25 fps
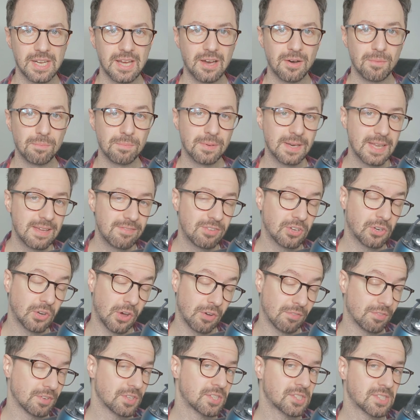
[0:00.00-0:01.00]
Now, believe it or
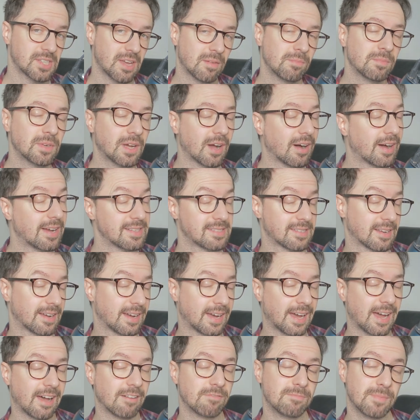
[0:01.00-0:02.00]
not, for some guys that
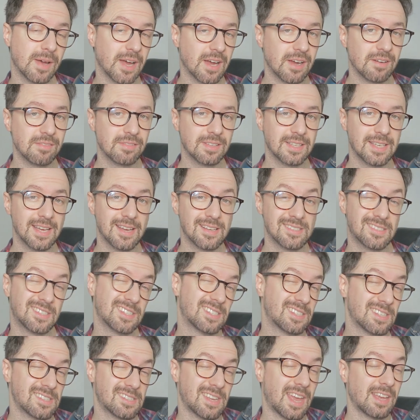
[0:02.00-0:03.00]
I have met over the years,
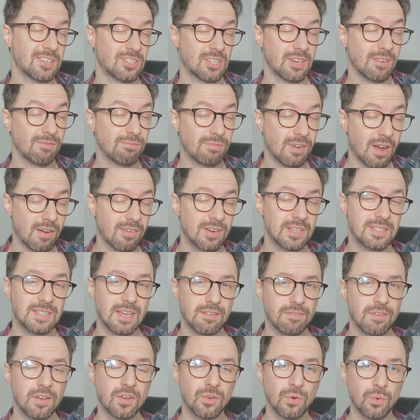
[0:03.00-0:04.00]
this is actually a very
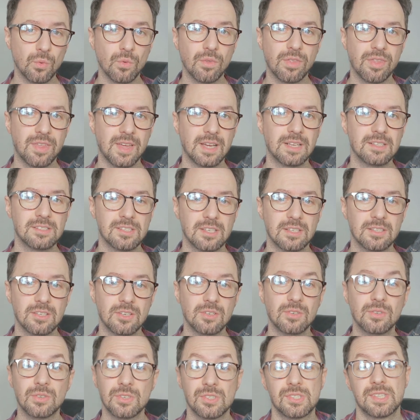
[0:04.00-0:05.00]
difficult thing to
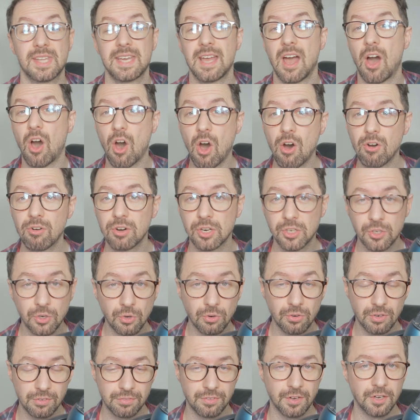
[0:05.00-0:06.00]
do, because they are
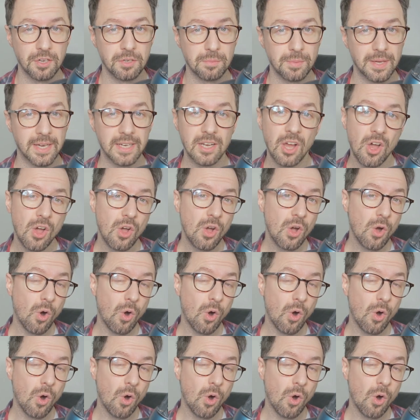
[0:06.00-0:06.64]
agoraphobic,